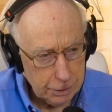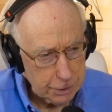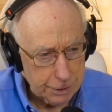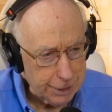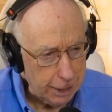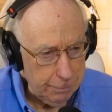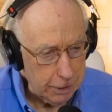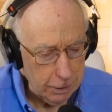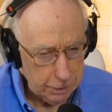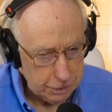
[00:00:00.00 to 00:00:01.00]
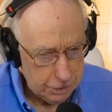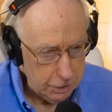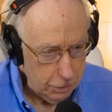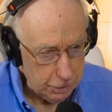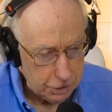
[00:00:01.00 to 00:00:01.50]
It's the same deal as
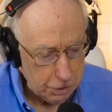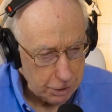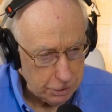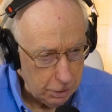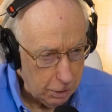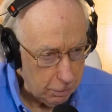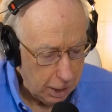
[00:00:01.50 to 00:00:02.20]
new construction loan.